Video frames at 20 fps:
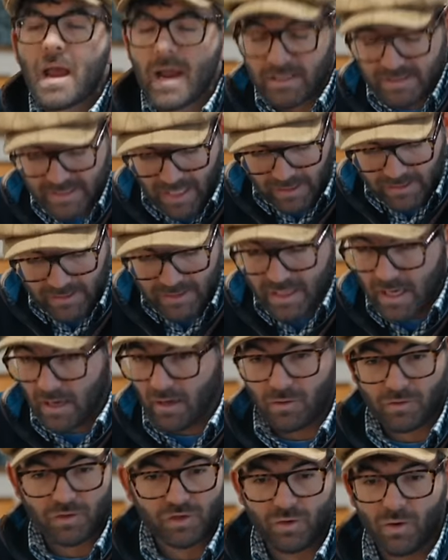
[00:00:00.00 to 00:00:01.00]
Exactly, yeah,
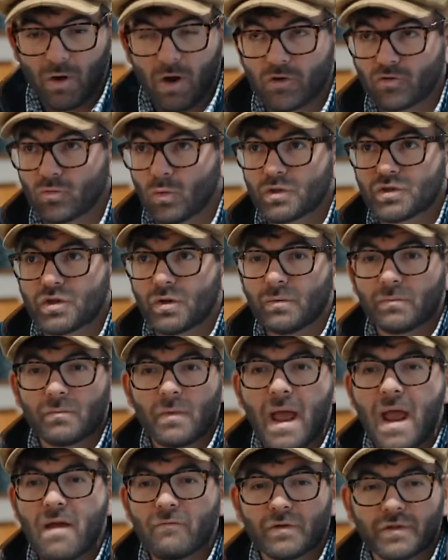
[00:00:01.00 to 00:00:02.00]
I'll shoot hydro rods on
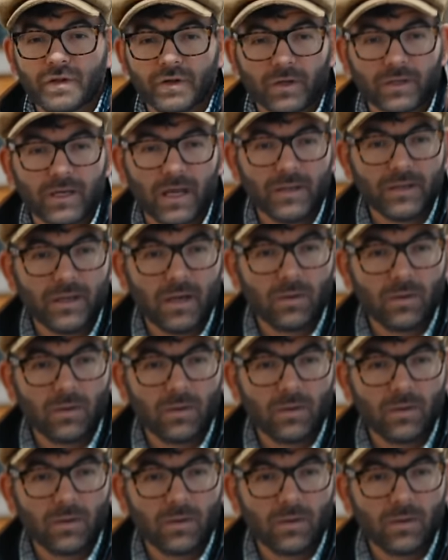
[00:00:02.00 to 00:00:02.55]
everything I can